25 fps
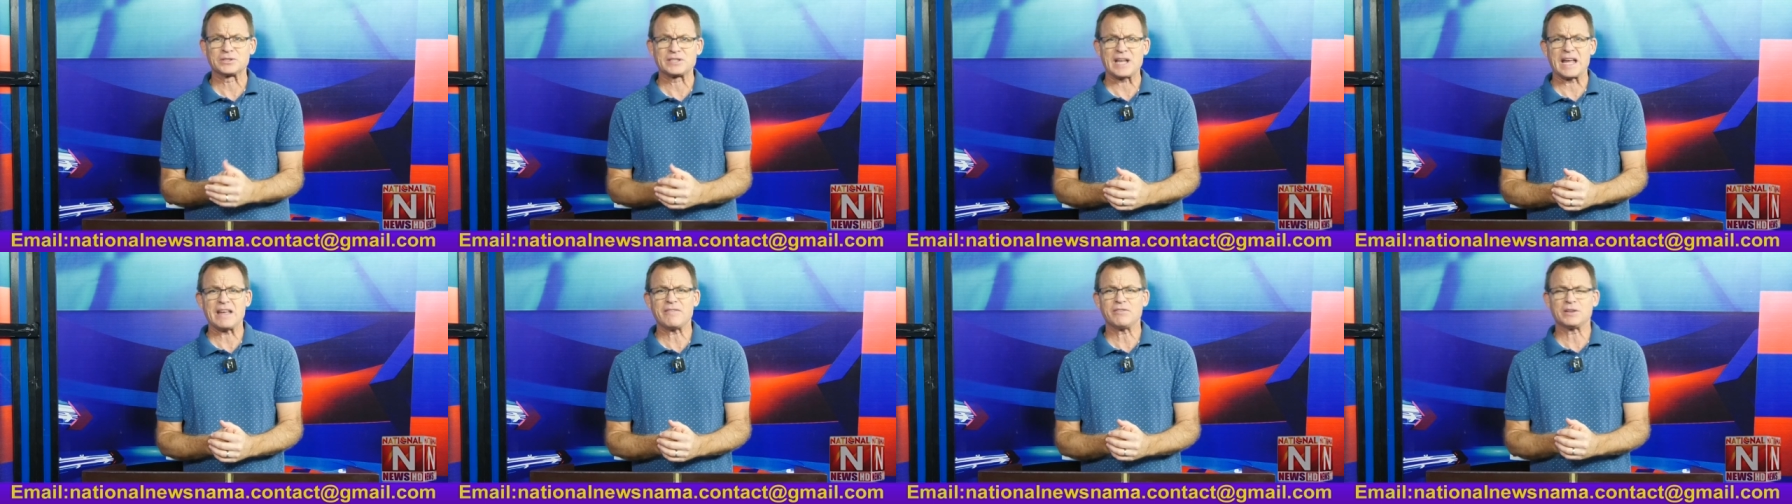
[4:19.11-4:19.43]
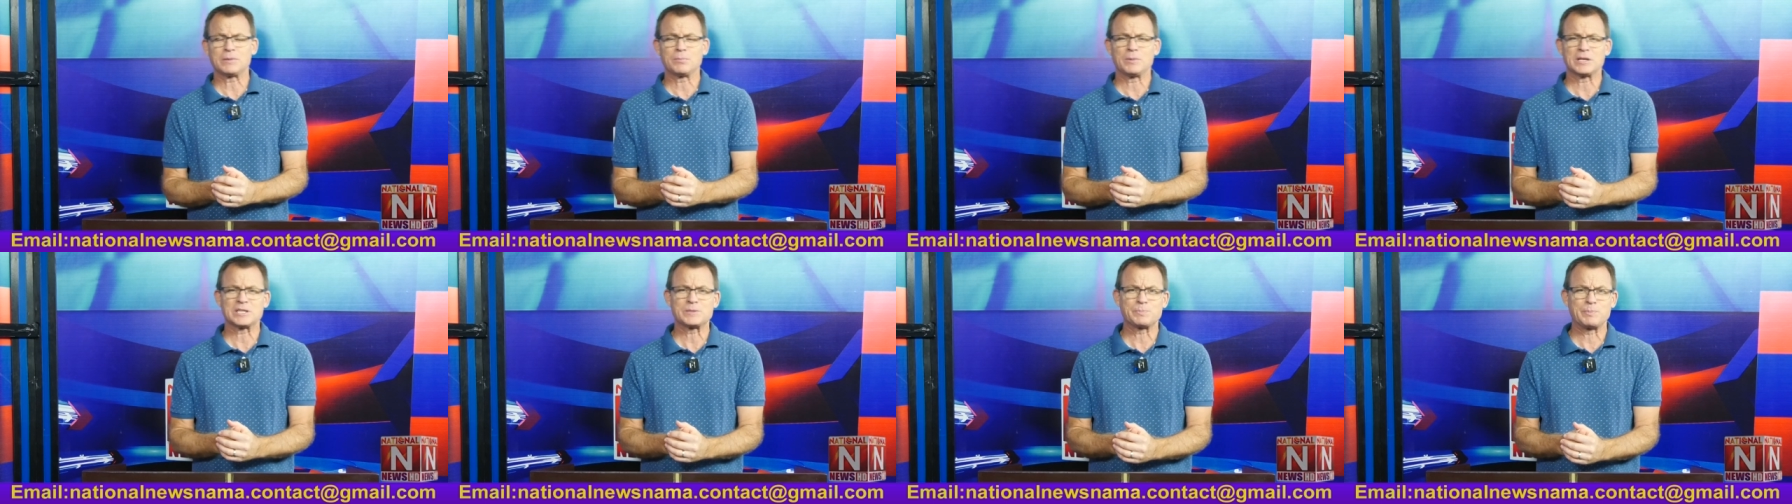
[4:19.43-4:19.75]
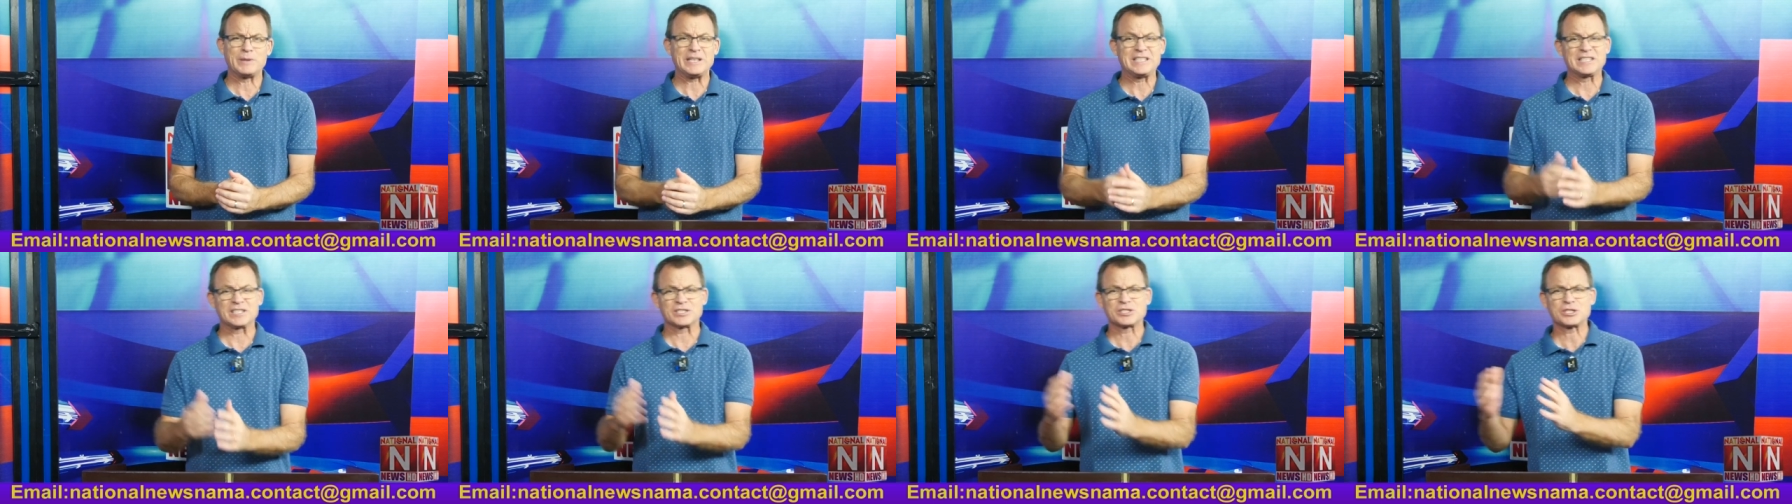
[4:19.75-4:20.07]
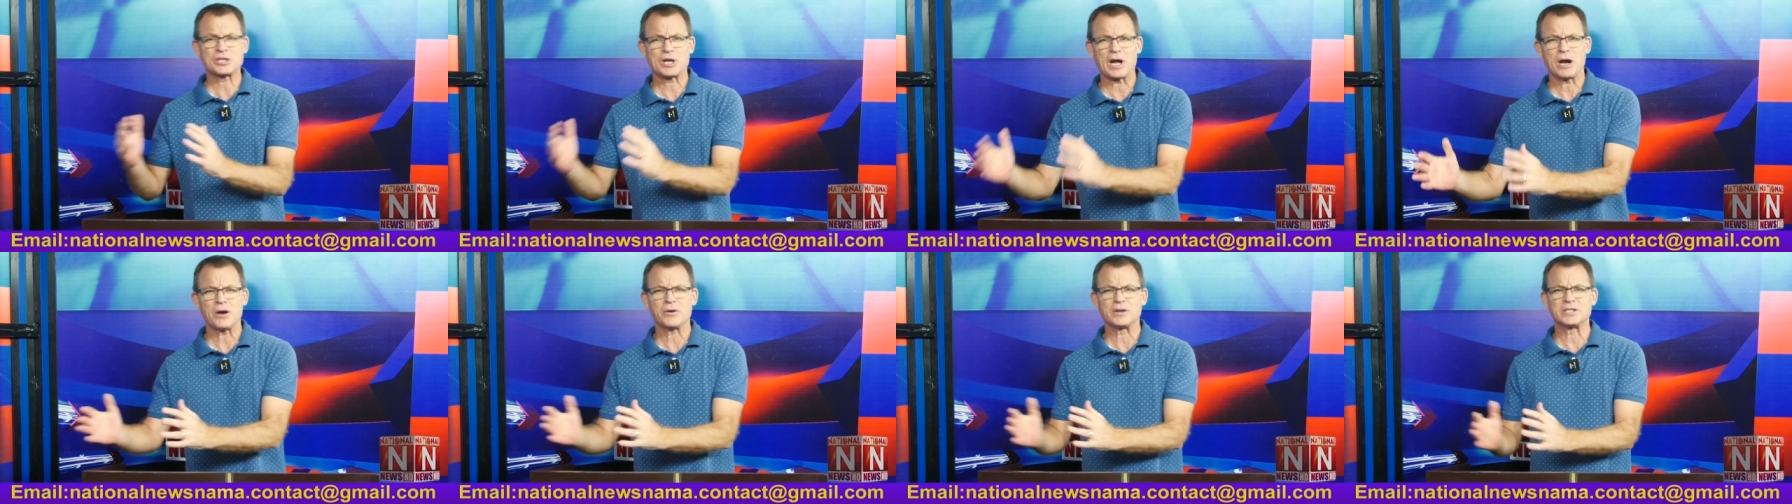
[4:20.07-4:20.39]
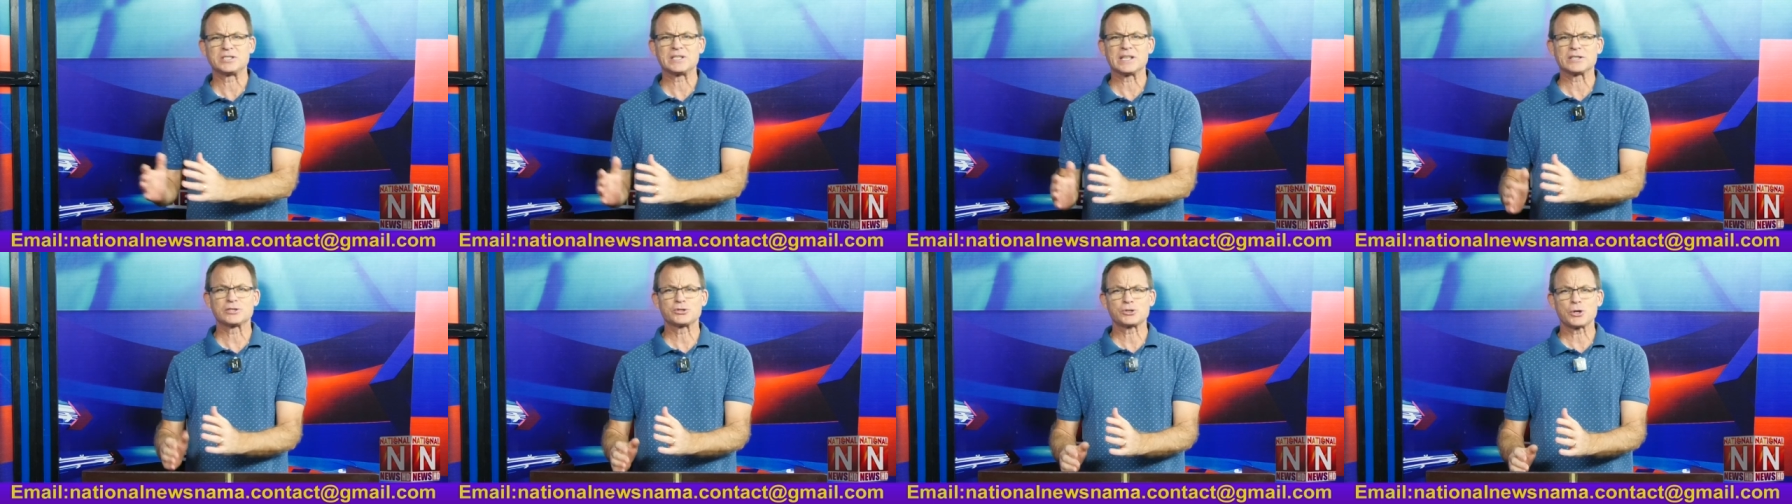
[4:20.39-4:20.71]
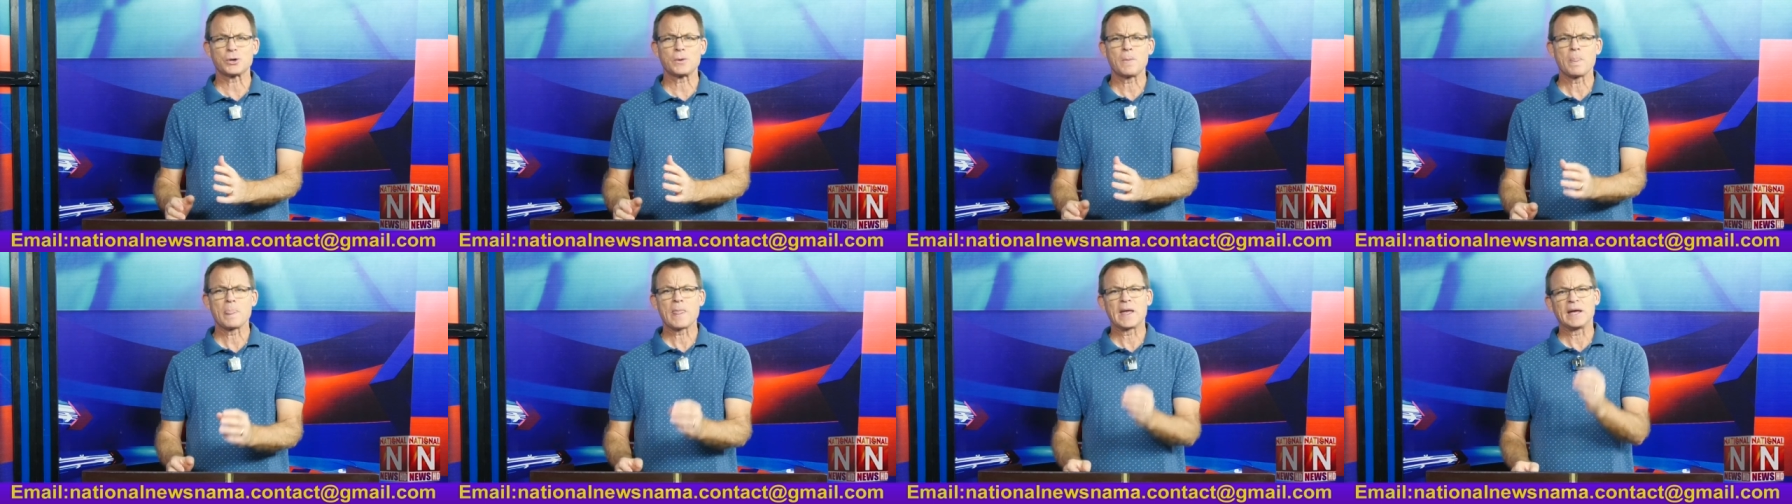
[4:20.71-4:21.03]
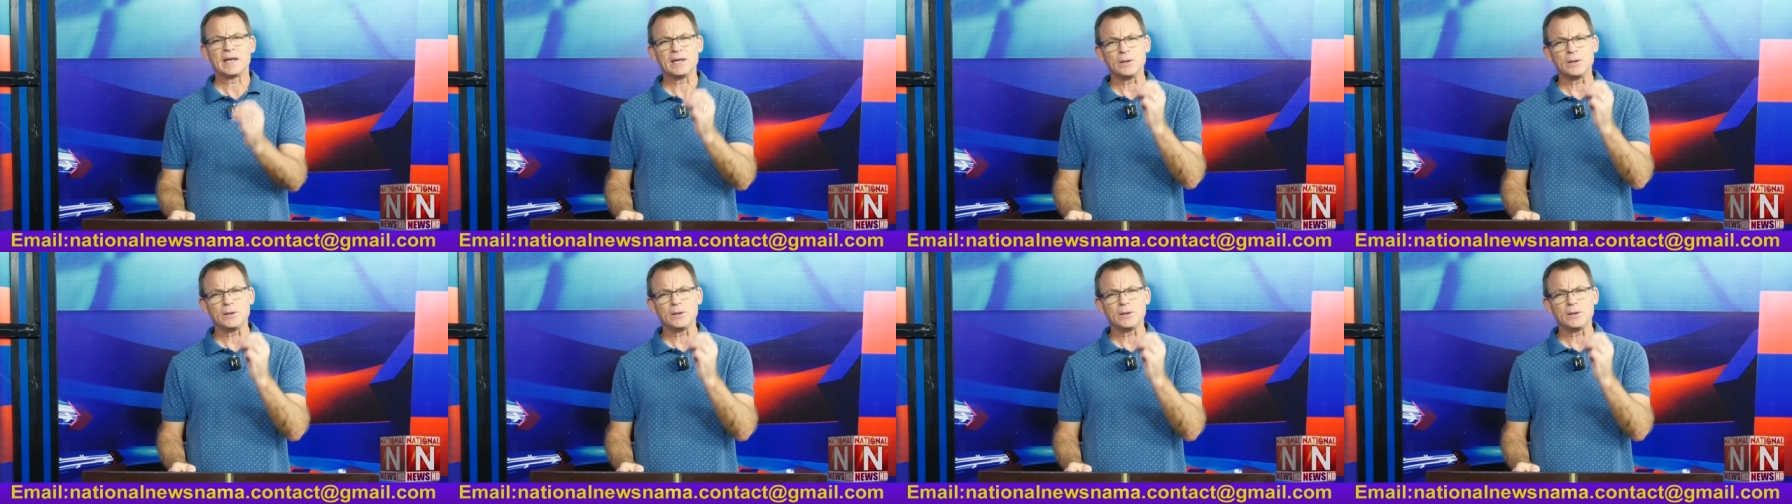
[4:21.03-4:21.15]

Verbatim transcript: David must be discouraged. And so